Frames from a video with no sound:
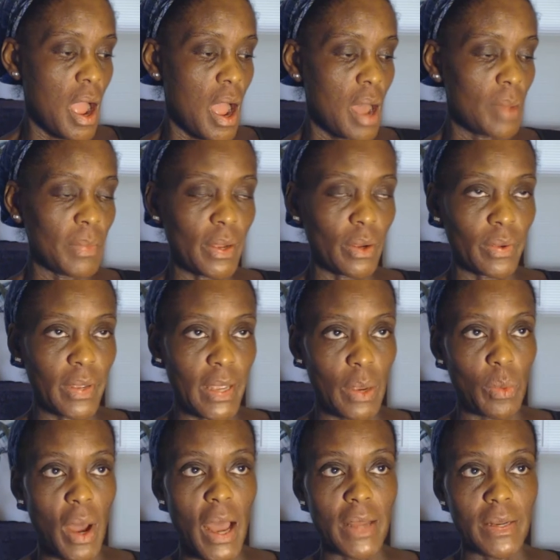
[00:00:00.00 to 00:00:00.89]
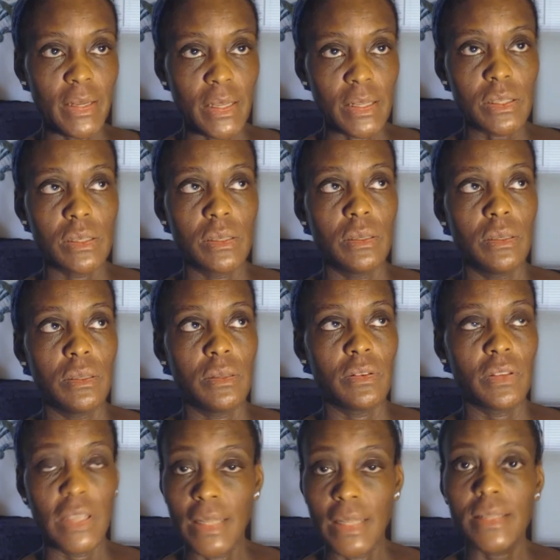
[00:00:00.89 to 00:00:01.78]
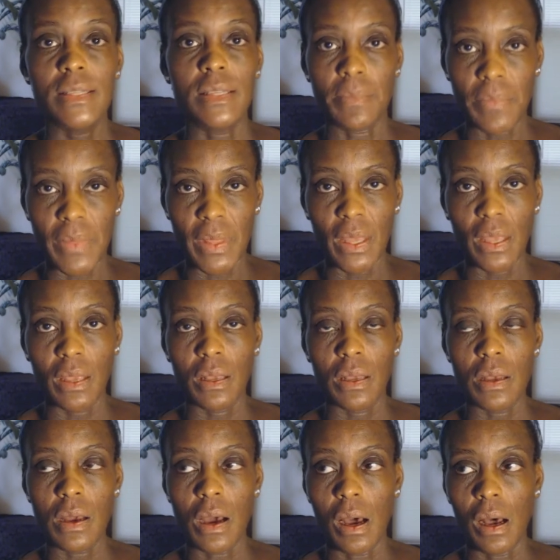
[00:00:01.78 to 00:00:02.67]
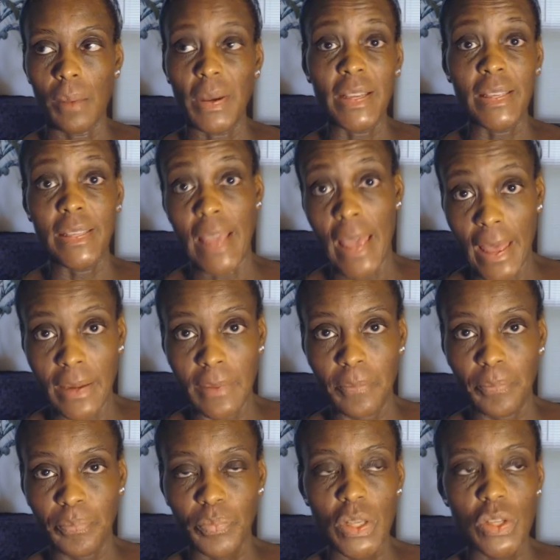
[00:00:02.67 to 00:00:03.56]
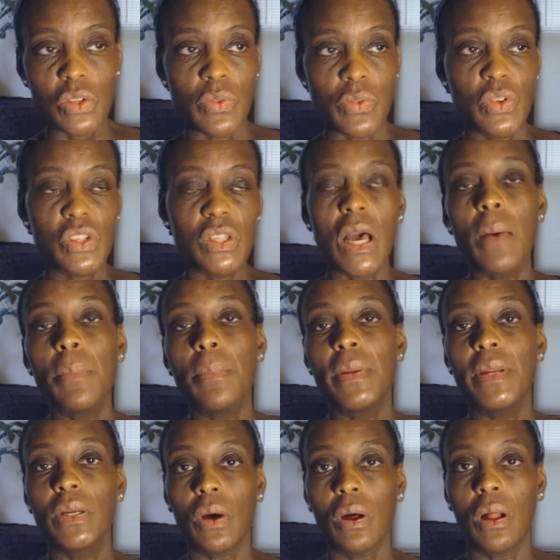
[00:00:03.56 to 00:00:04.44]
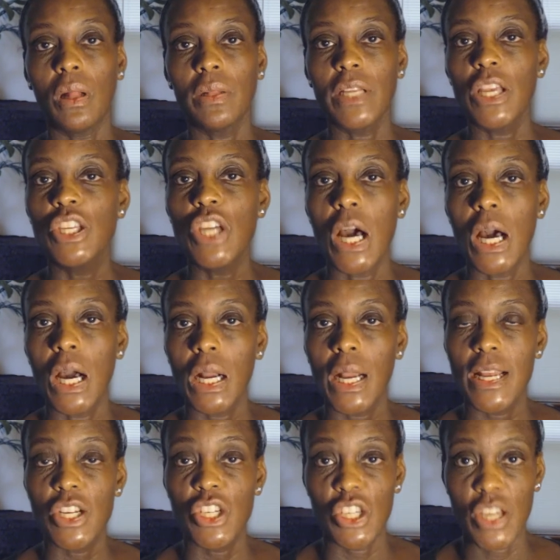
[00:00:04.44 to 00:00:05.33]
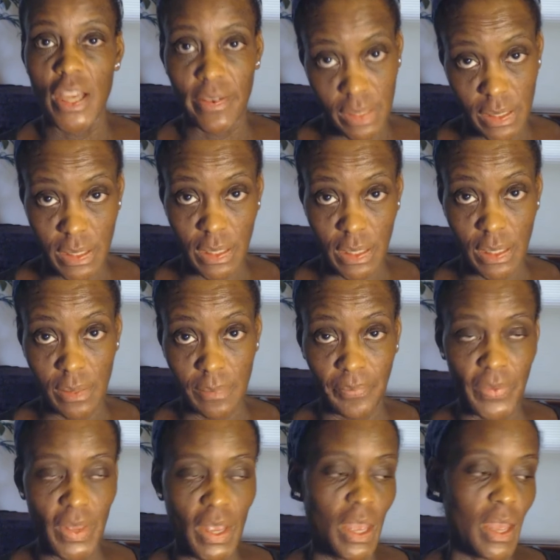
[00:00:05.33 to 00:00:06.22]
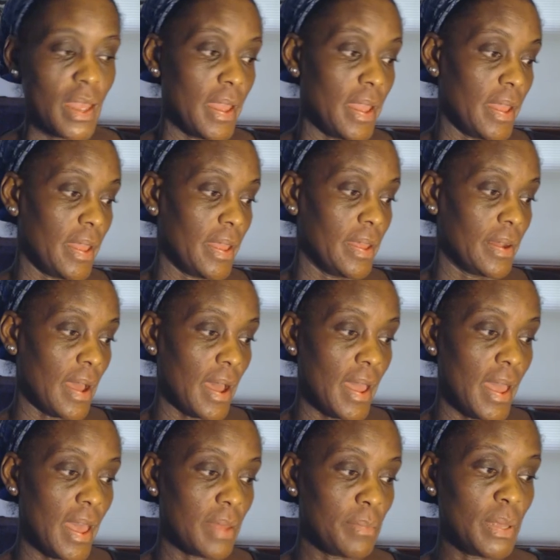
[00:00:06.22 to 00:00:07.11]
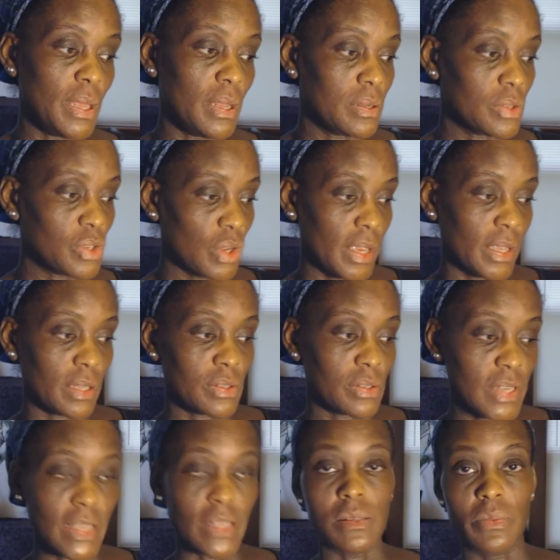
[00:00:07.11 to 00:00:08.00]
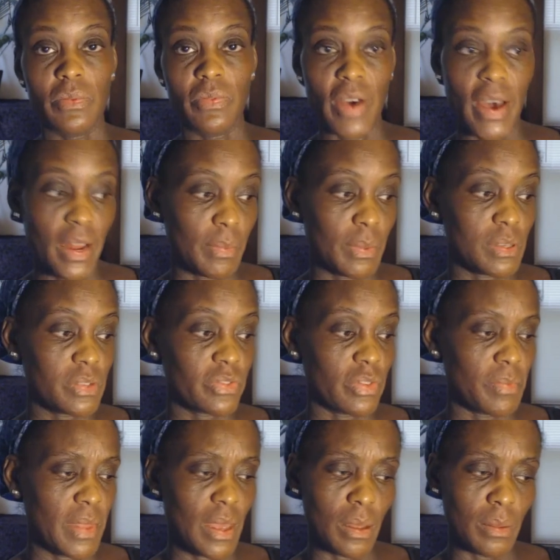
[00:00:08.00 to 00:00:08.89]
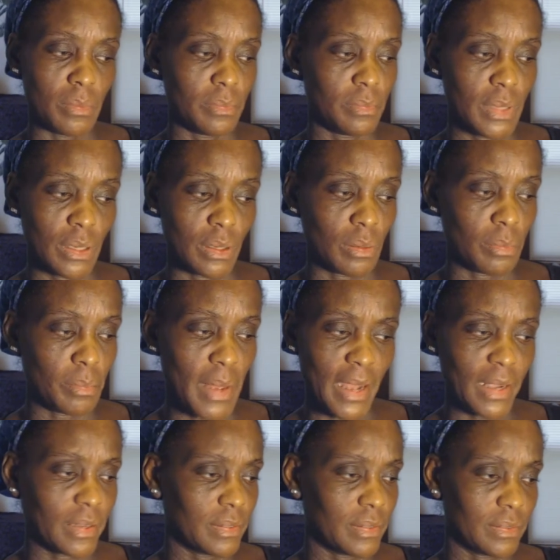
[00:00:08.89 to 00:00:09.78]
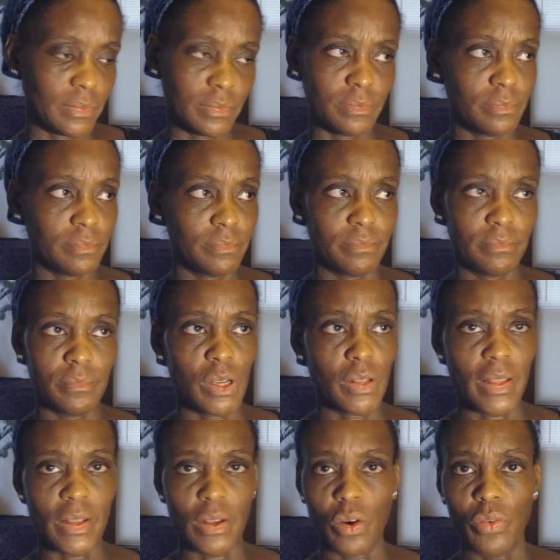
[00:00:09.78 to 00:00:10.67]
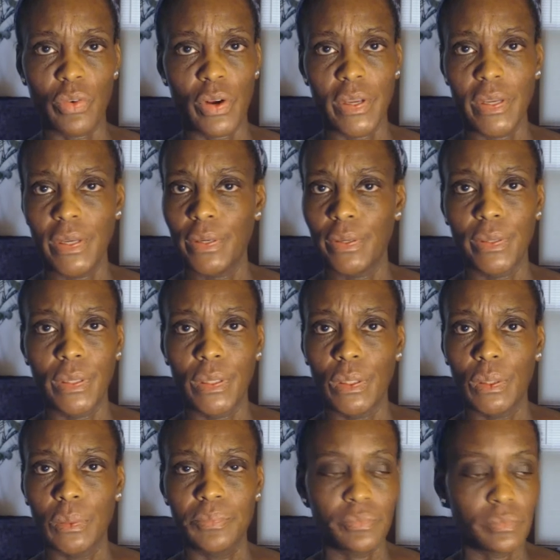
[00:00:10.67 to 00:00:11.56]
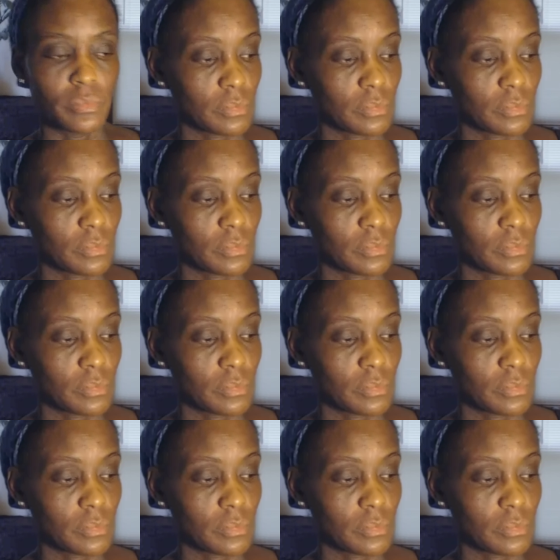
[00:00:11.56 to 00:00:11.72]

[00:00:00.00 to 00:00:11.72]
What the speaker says: I'm like, okay, well, I need to get something again. So there's a company called Longevity, and I had been taking some vitamins from them, back like over a year ago.